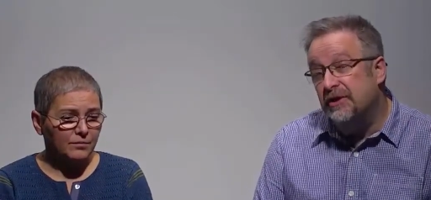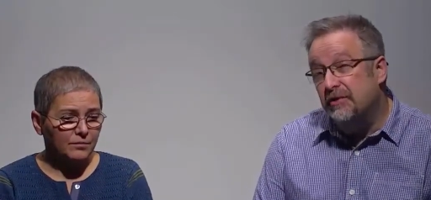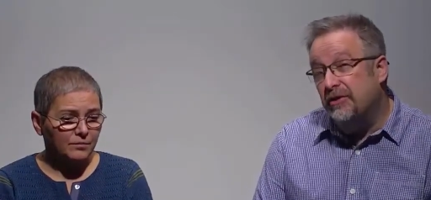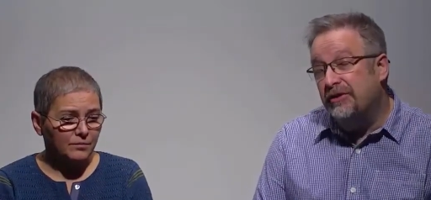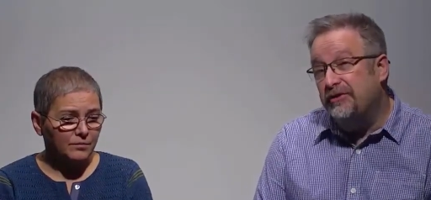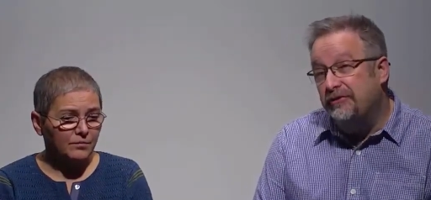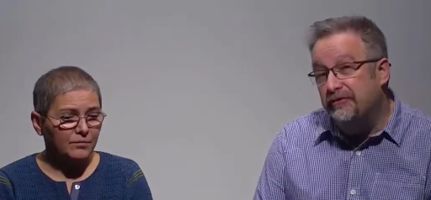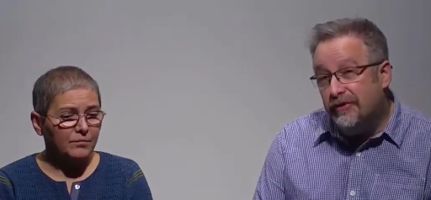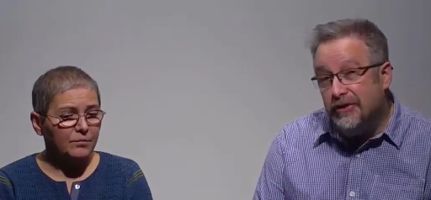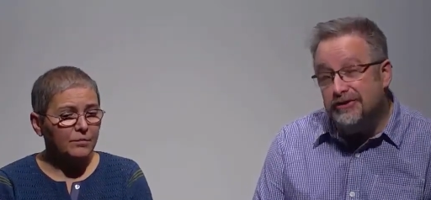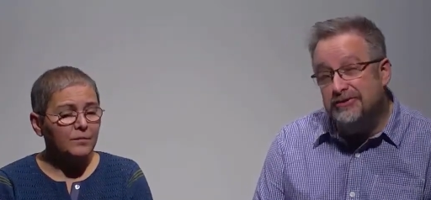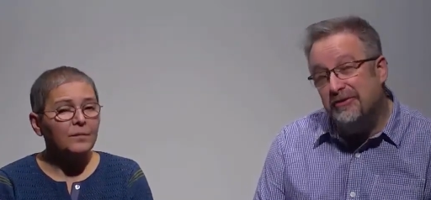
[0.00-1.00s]
Speaker 1: what they do
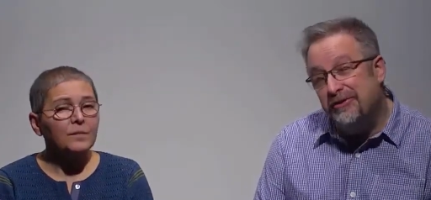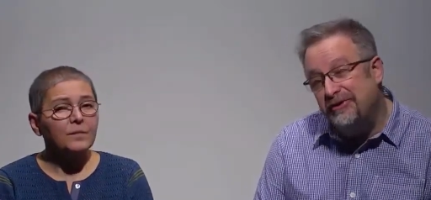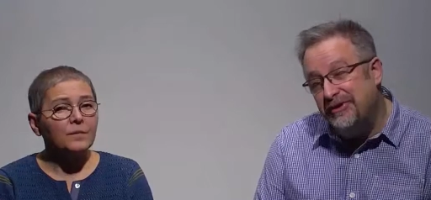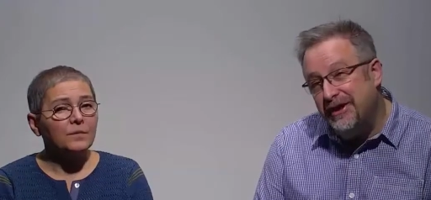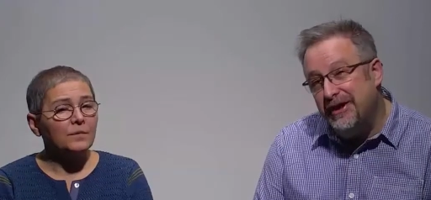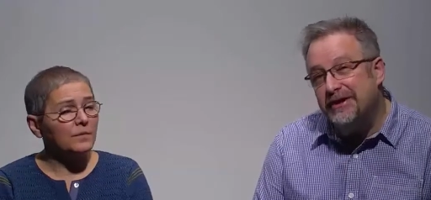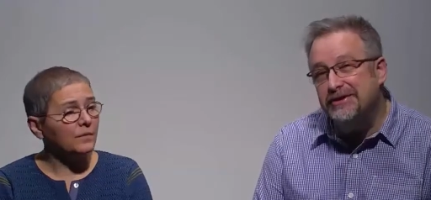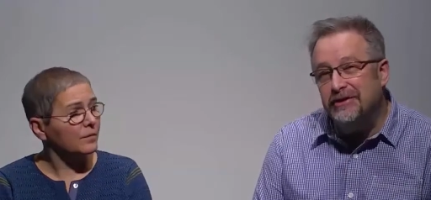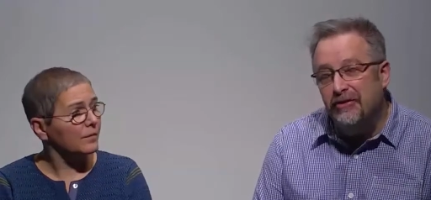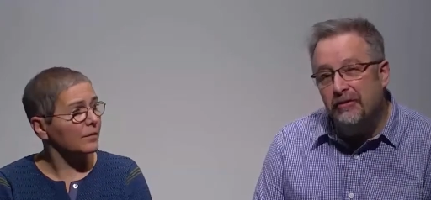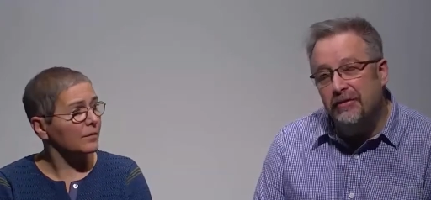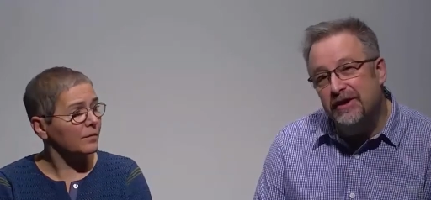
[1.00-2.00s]
first, what they do next, a
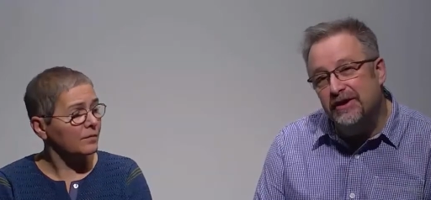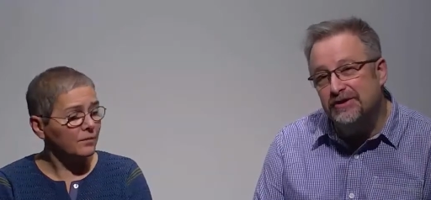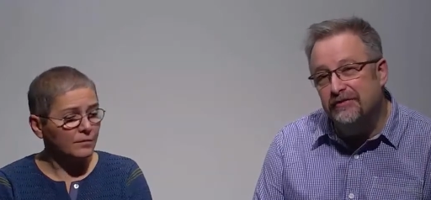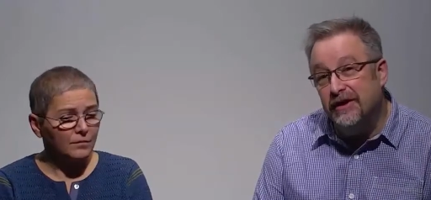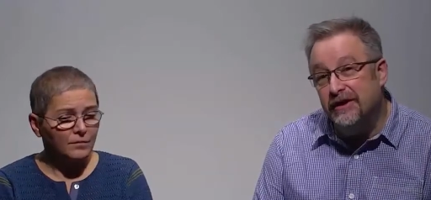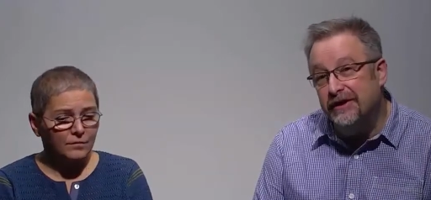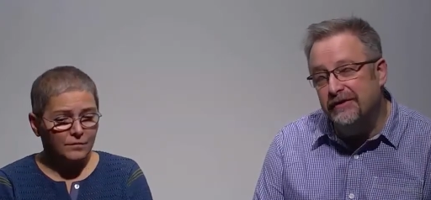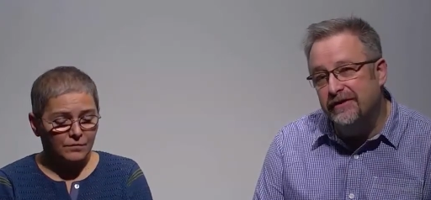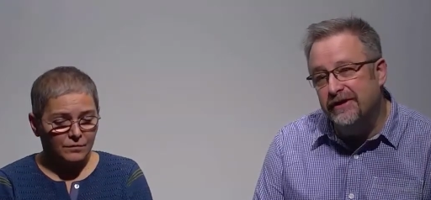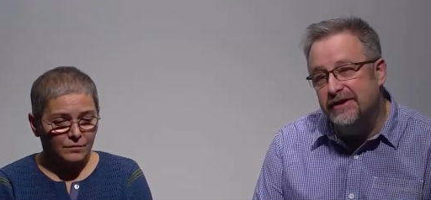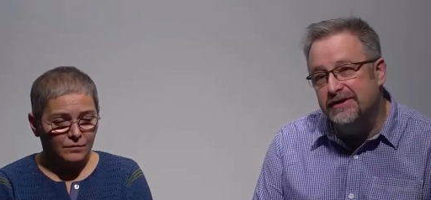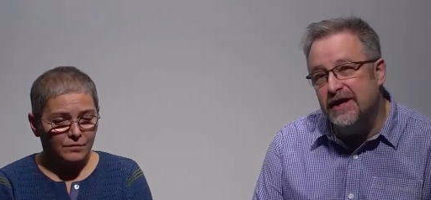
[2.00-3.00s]
combination of
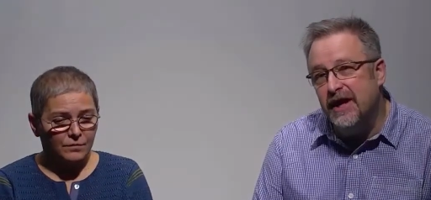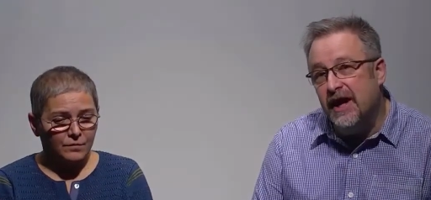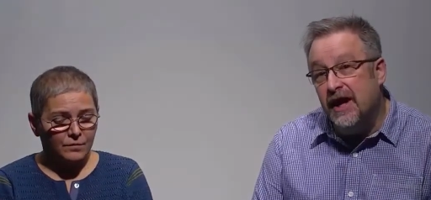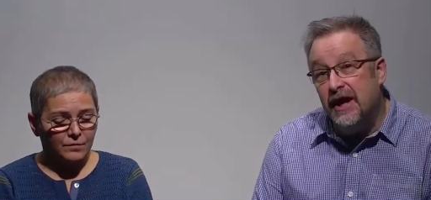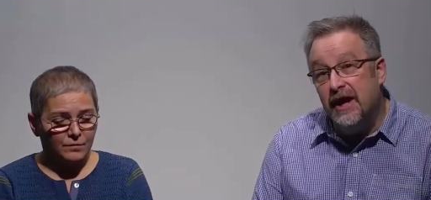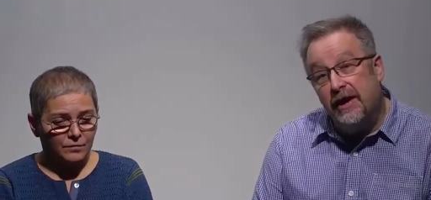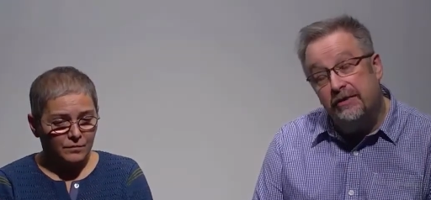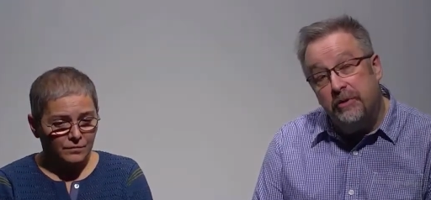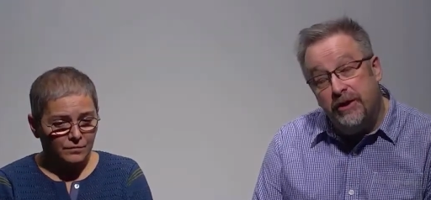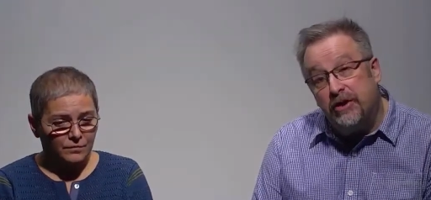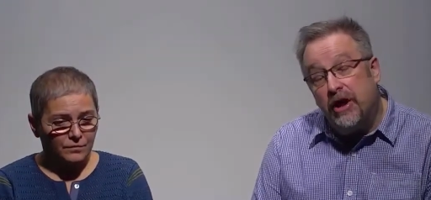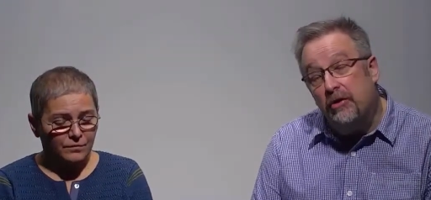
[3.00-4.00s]
activities. Uh, and we
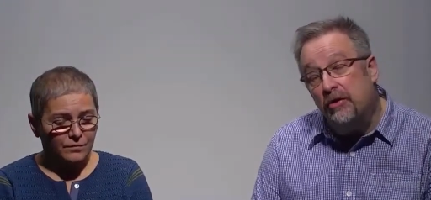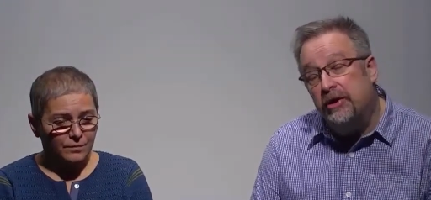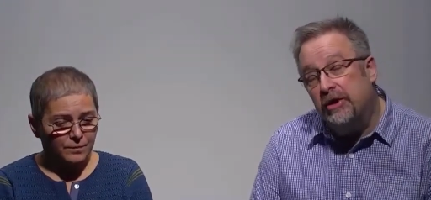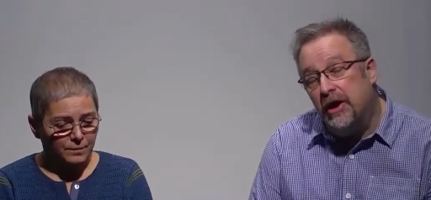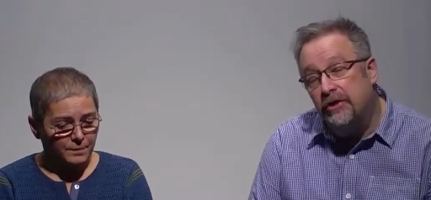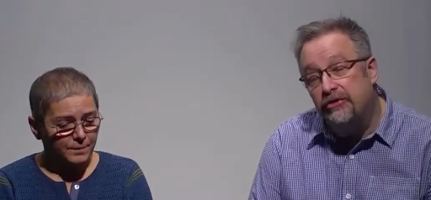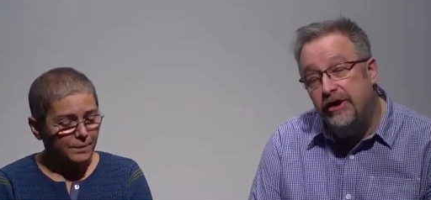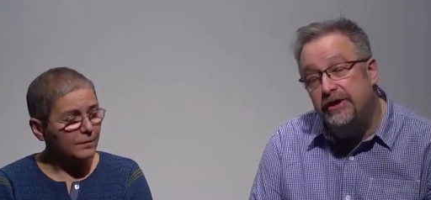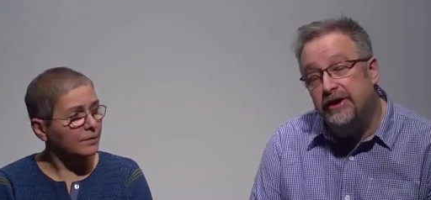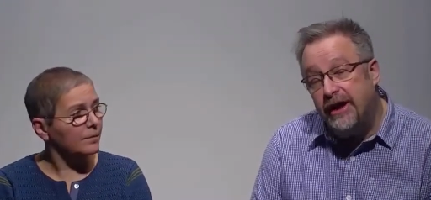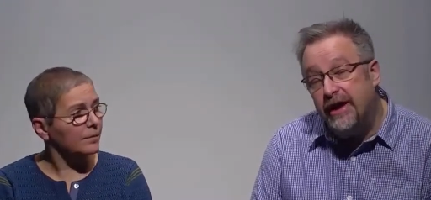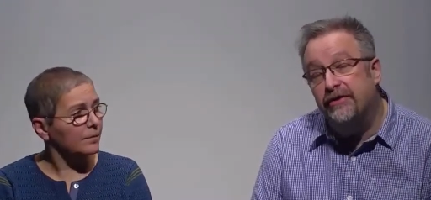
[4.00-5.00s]
could all agreed
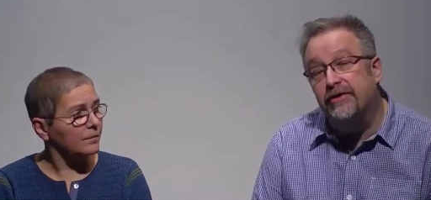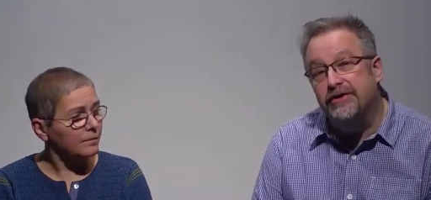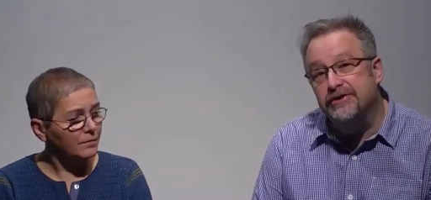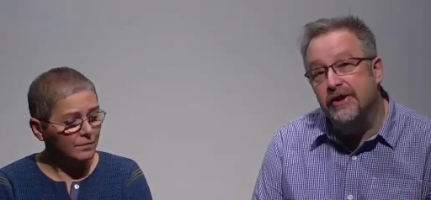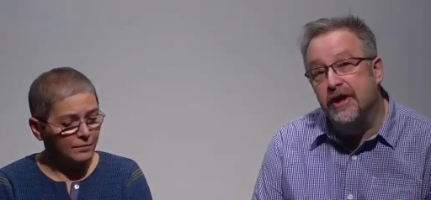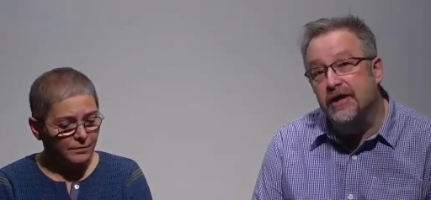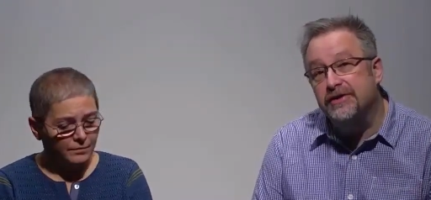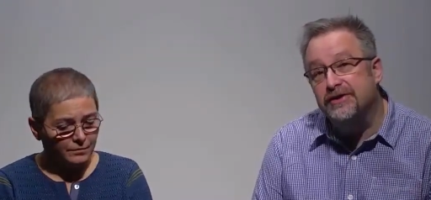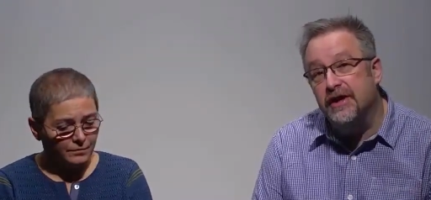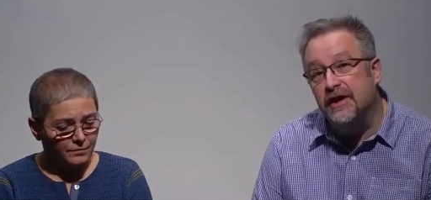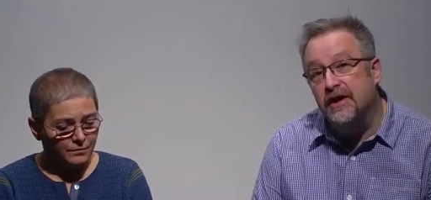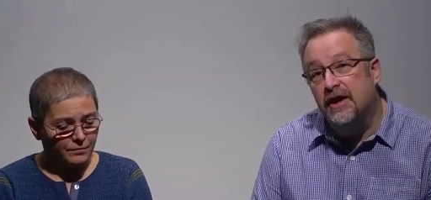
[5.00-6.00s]
together as a, as
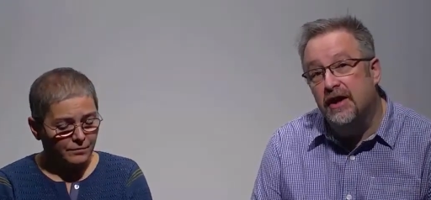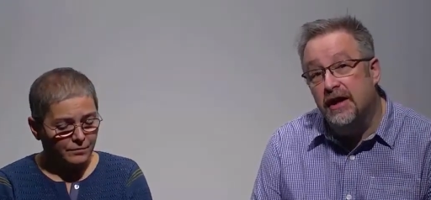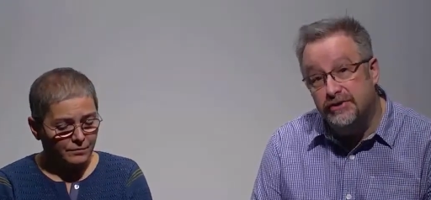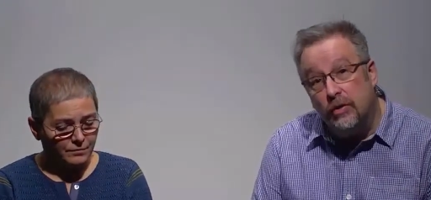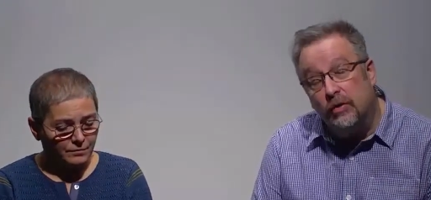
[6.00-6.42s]
a, as a